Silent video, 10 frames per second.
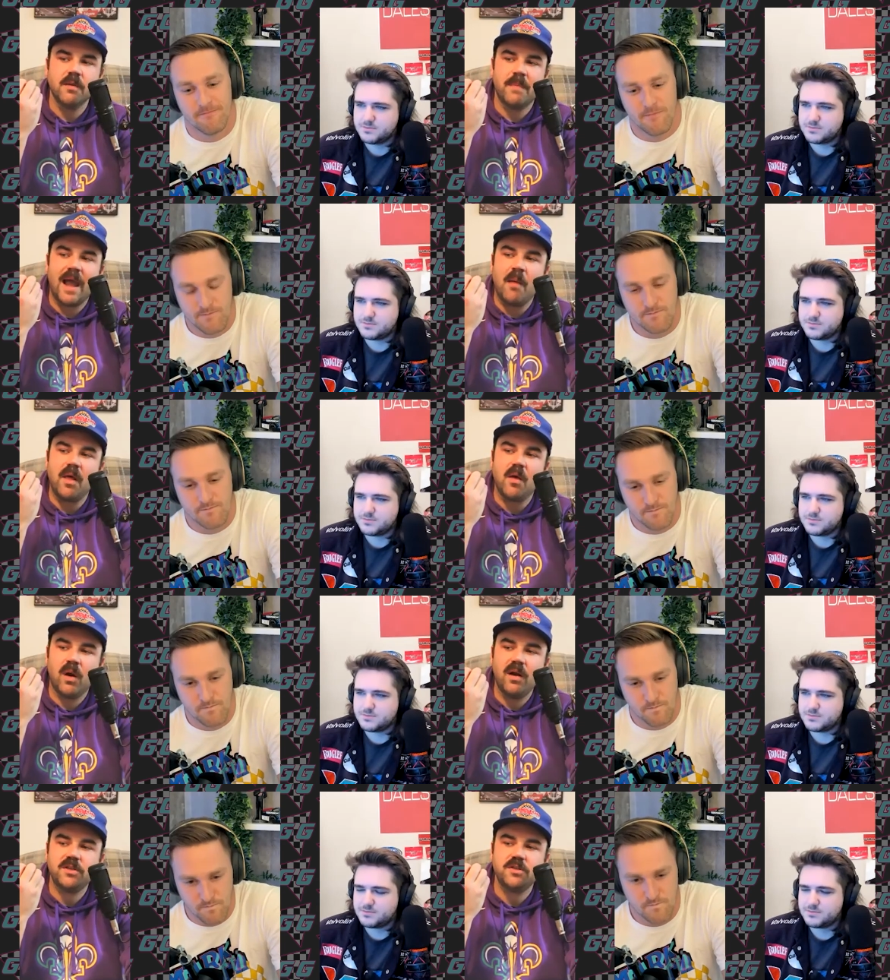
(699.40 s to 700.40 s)
Speaker 1: back i mean
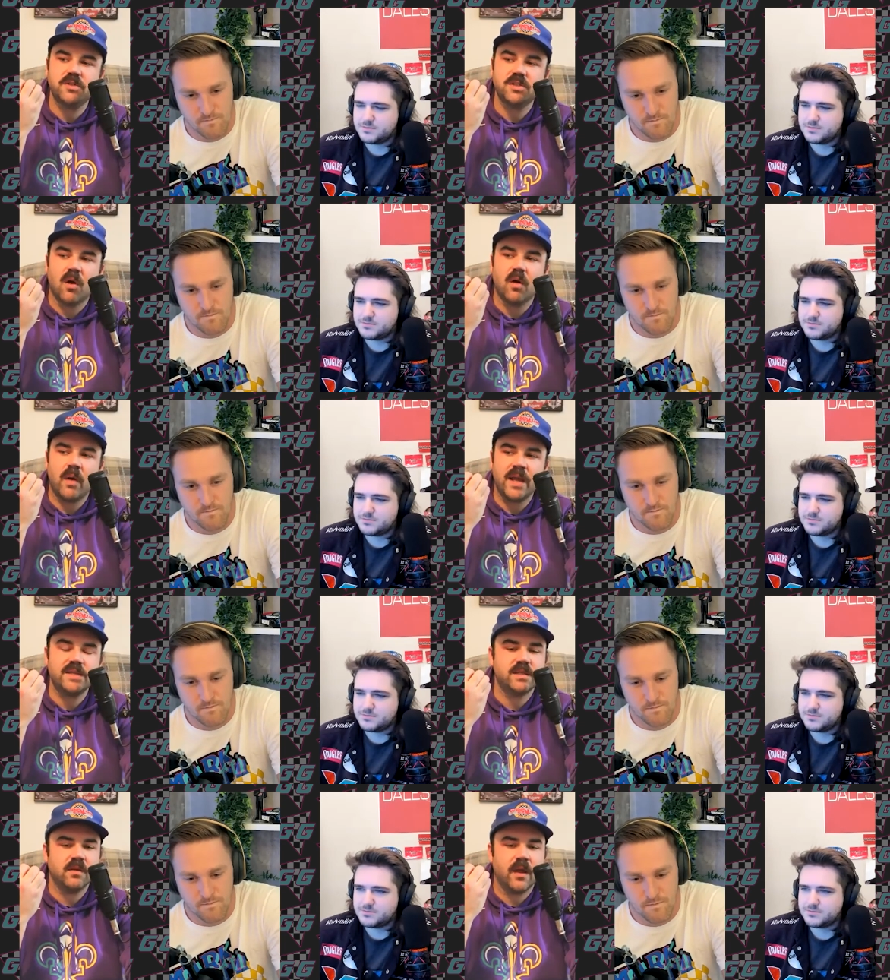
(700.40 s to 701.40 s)
where did you start
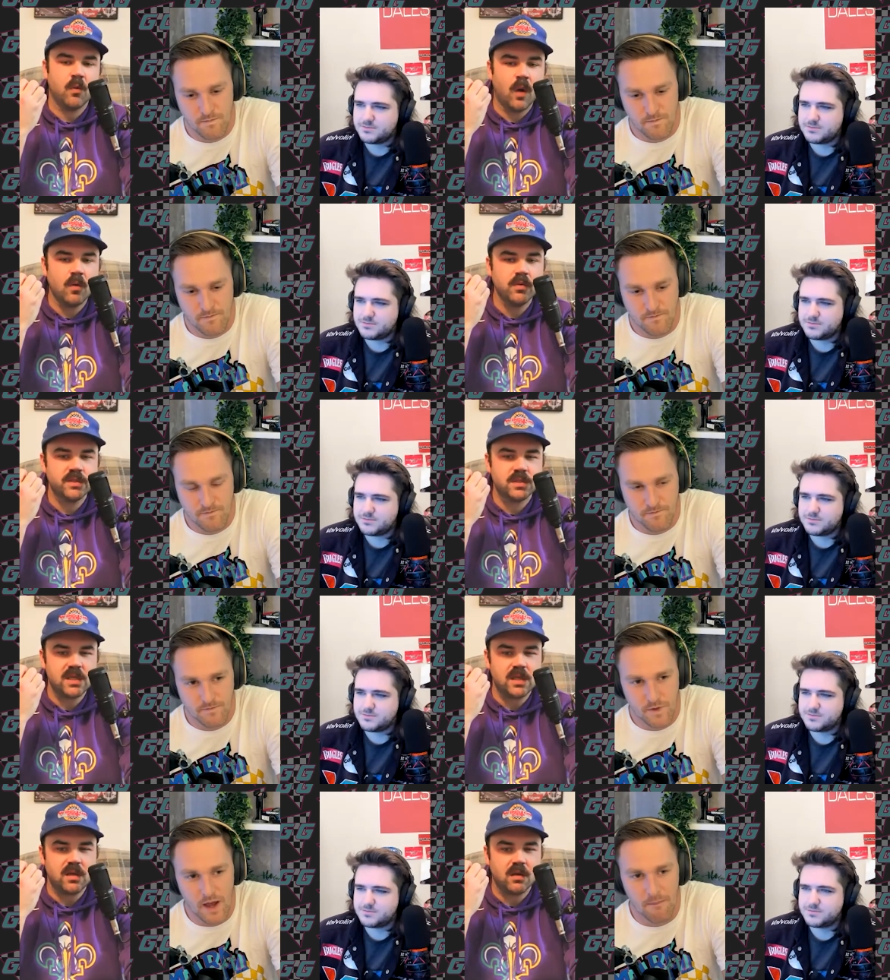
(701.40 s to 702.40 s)
racing like what was the
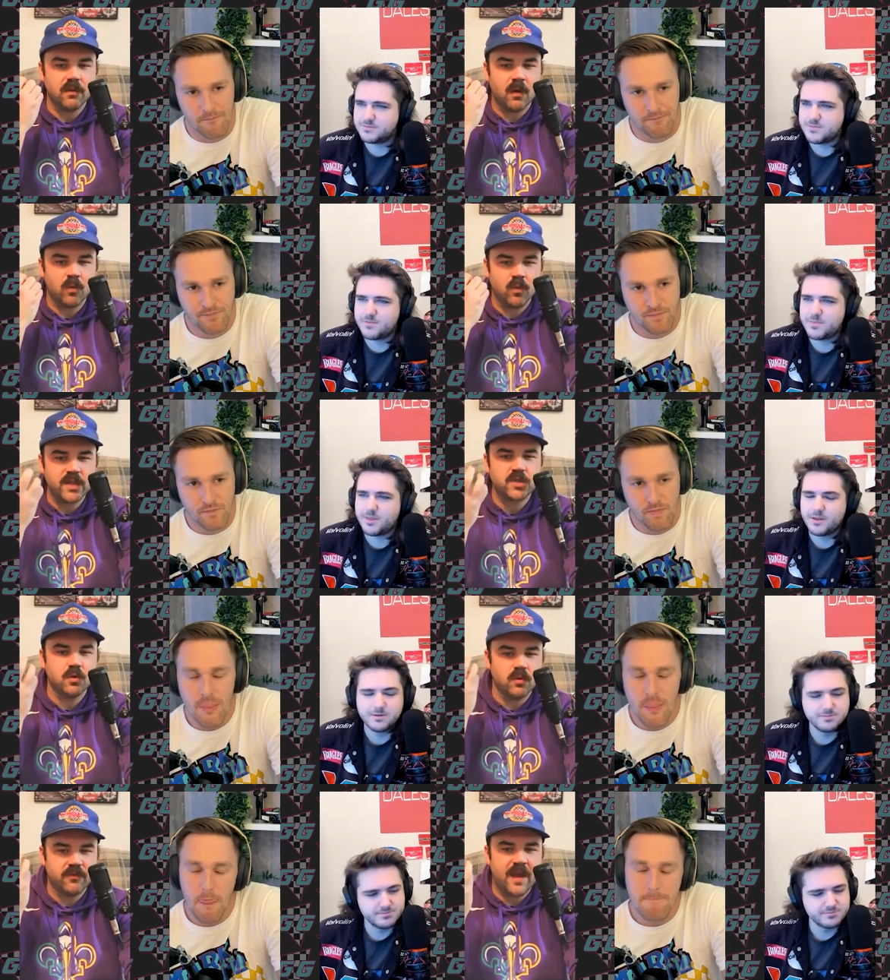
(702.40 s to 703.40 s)
yep.
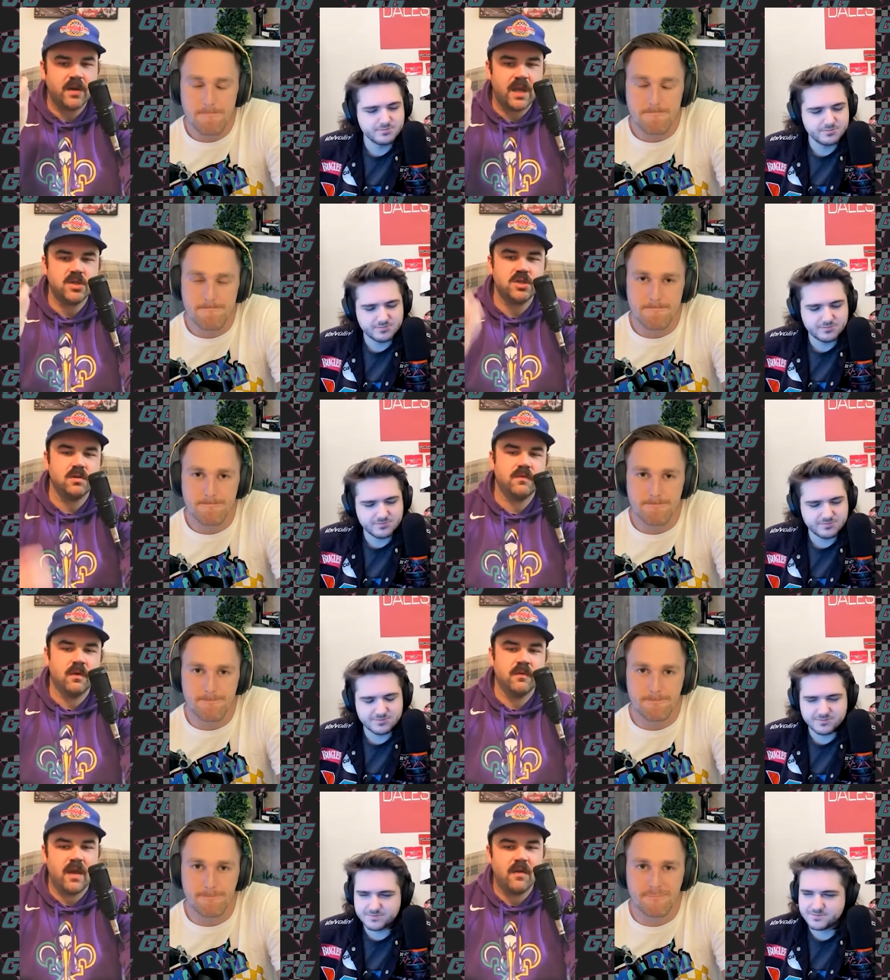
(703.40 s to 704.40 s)
original foundation
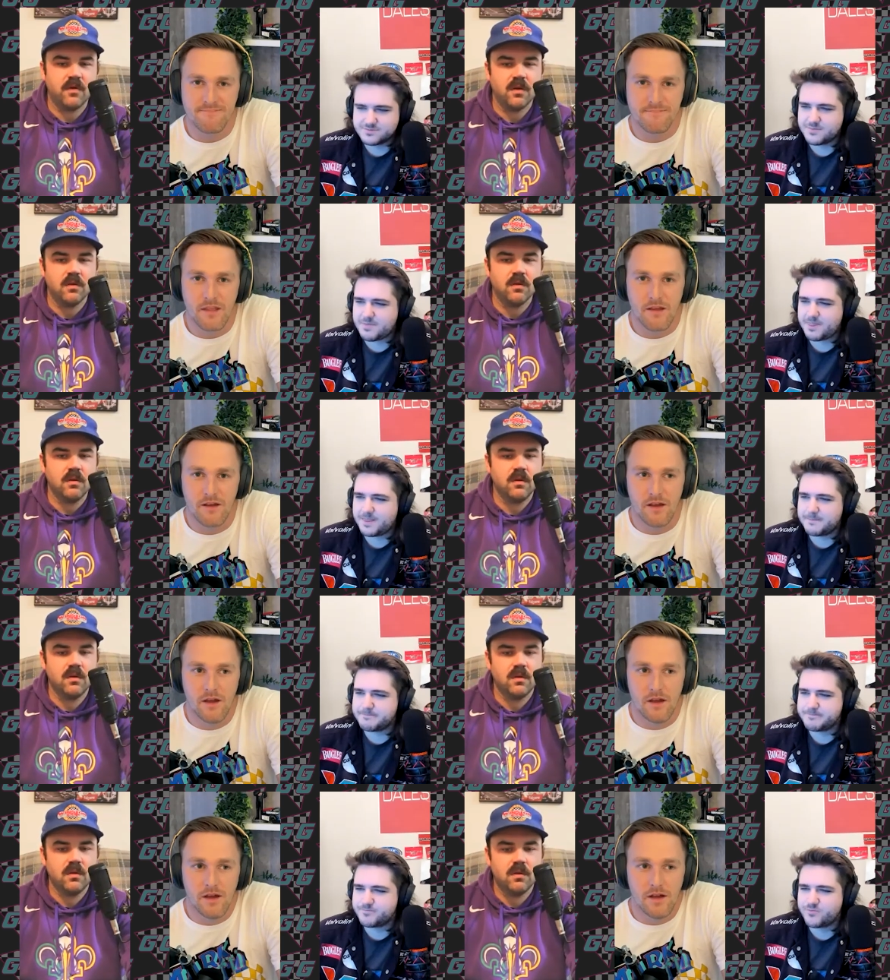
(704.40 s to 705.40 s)
of that for you
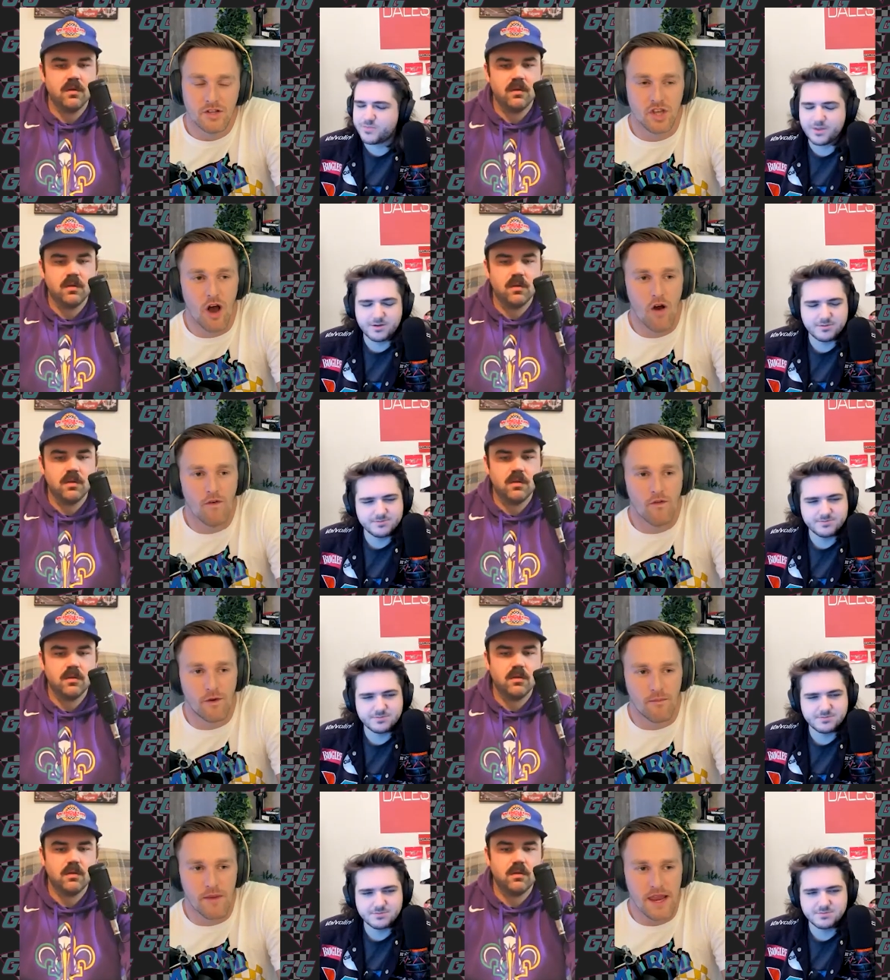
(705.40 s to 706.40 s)
Speaker 2: so for
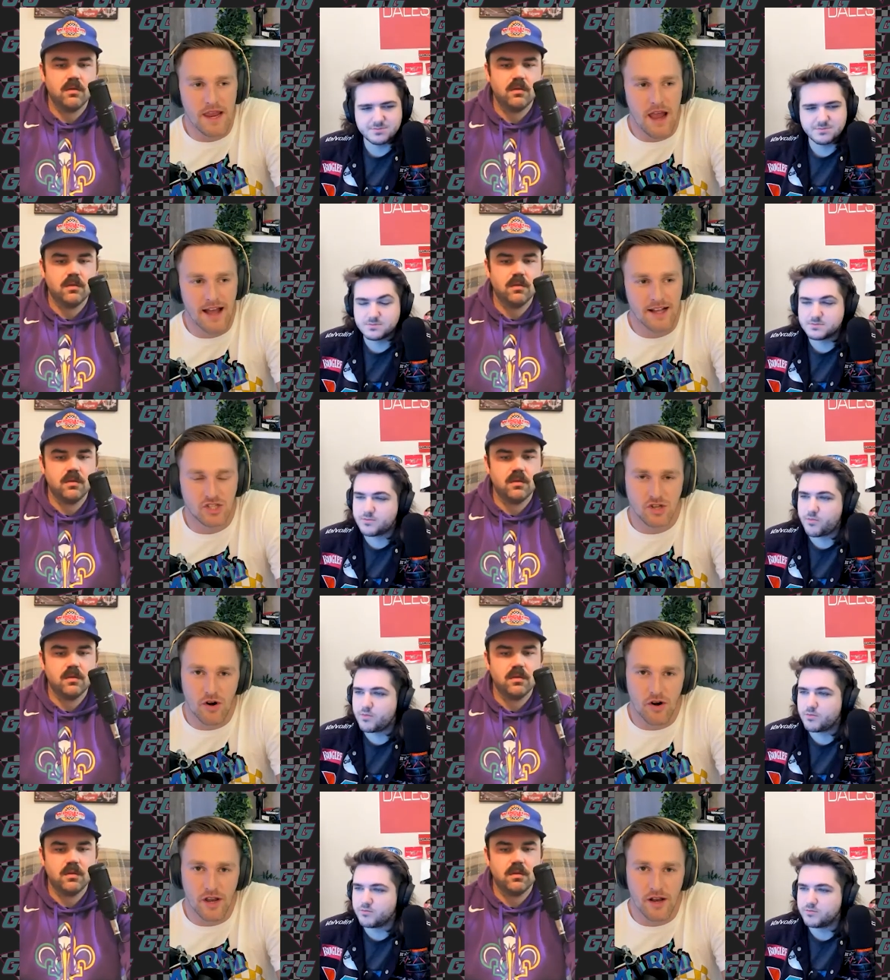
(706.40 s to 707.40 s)
me i
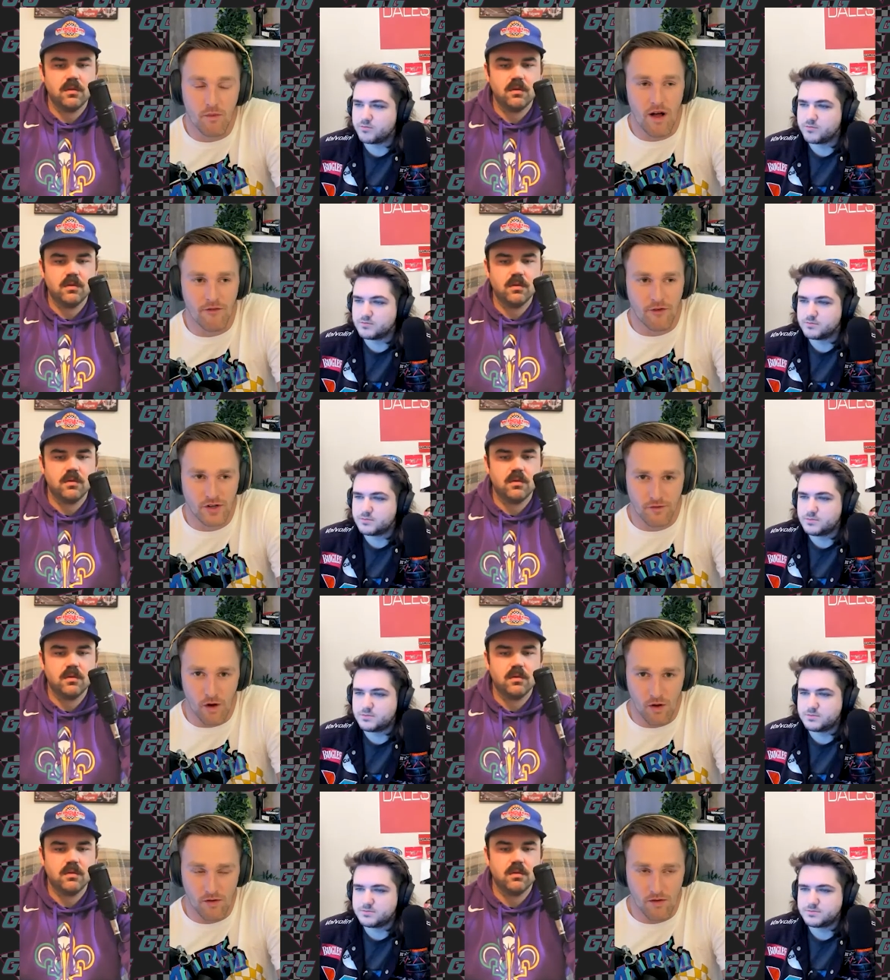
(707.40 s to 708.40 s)
started well first of
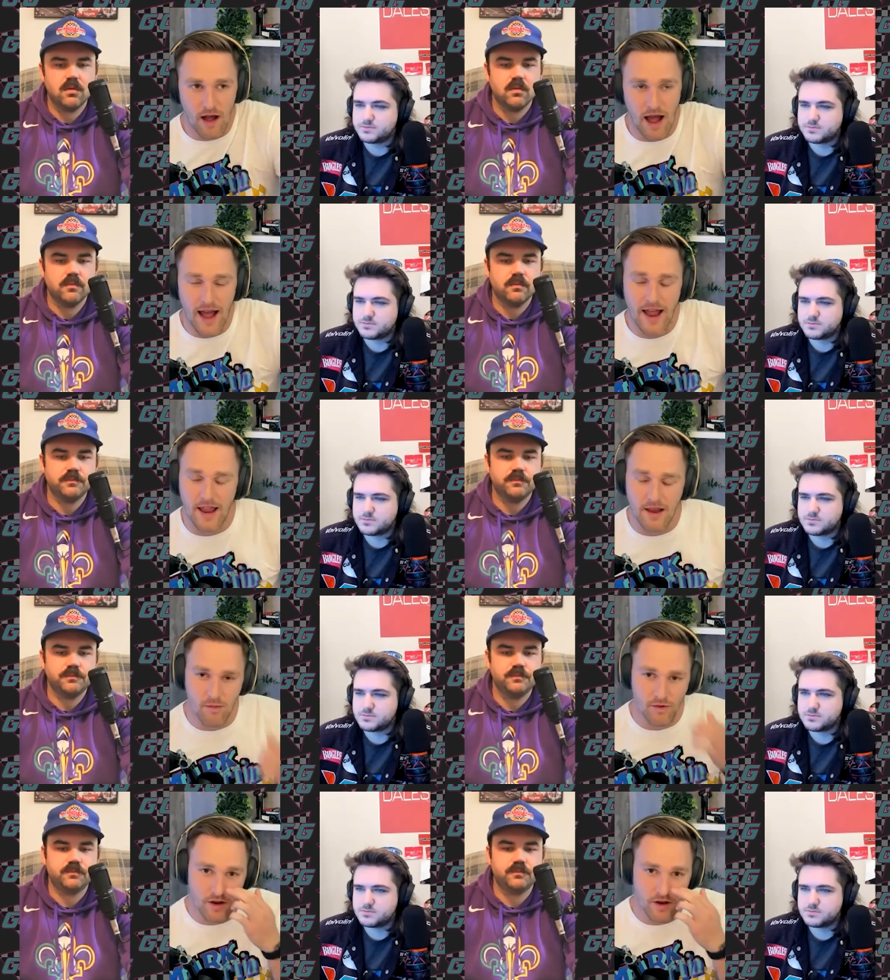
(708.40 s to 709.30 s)
all i was into